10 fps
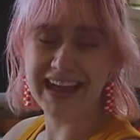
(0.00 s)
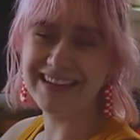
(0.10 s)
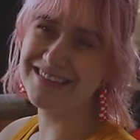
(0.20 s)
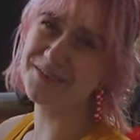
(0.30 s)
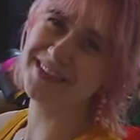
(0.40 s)
I
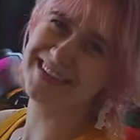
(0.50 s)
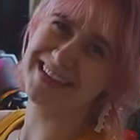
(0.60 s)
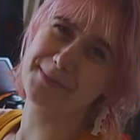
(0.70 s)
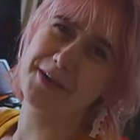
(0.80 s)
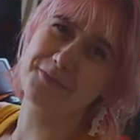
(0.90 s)
just don't want to
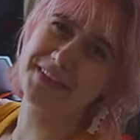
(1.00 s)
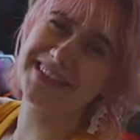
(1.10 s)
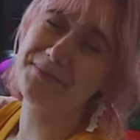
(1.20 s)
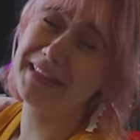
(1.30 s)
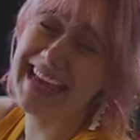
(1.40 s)
take them off
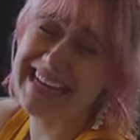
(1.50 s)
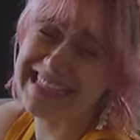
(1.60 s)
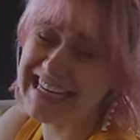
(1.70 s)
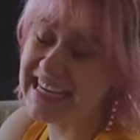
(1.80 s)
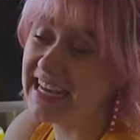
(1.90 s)
because I'm
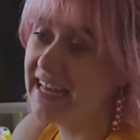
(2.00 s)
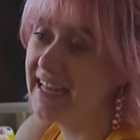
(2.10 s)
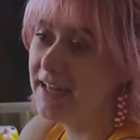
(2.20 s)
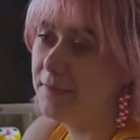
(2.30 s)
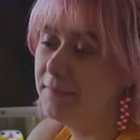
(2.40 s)
lazy
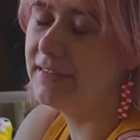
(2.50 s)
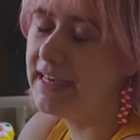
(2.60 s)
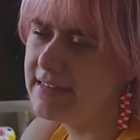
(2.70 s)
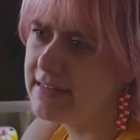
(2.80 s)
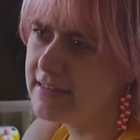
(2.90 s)
um,
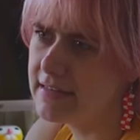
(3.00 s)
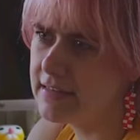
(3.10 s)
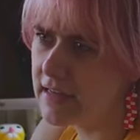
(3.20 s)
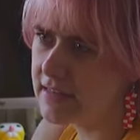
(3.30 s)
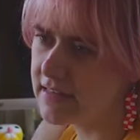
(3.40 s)
laziness does
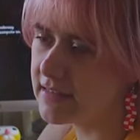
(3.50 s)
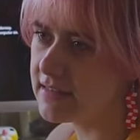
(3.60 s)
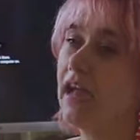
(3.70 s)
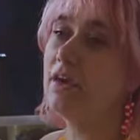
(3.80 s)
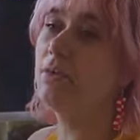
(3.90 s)
not
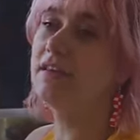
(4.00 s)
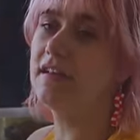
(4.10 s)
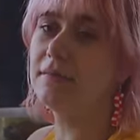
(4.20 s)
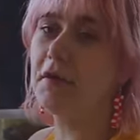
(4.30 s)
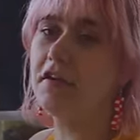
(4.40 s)
exist. I don't want to
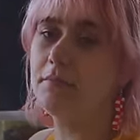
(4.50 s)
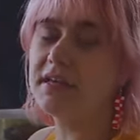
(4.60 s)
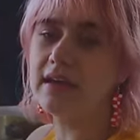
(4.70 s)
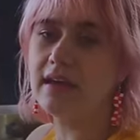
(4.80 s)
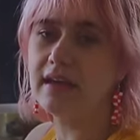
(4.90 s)
take them off
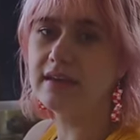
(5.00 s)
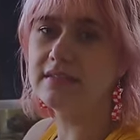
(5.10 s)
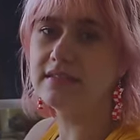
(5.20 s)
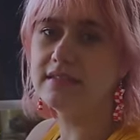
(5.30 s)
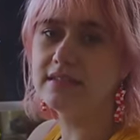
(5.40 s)

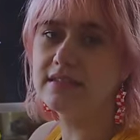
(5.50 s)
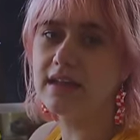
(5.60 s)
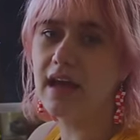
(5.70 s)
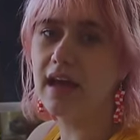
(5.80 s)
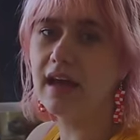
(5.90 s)

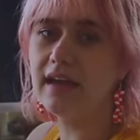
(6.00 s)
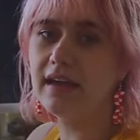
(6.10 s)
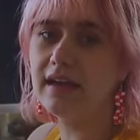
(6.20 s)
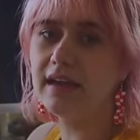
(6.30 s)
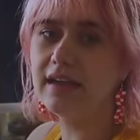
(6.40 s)
because
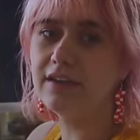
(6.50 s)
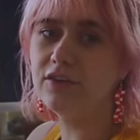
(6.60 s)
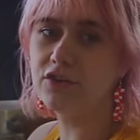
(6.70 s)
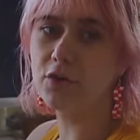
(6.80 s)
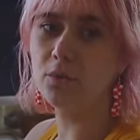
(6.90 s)
I
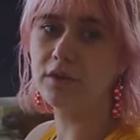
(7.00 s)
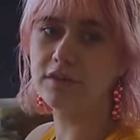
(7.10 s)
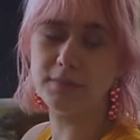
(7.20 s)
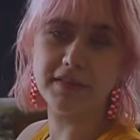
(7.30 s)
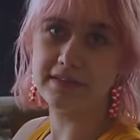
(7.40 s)
don't want
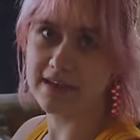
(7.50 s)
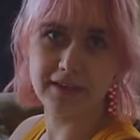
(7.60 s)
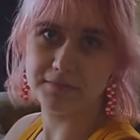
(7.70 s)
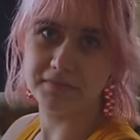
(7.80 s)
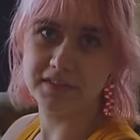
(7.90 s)
to spend the
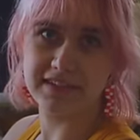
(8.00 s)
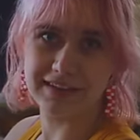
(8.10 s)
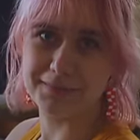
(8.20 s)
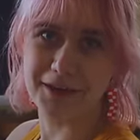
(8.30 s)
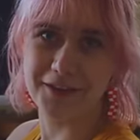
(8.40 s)
time to
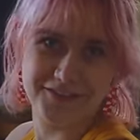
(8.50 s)
take them off.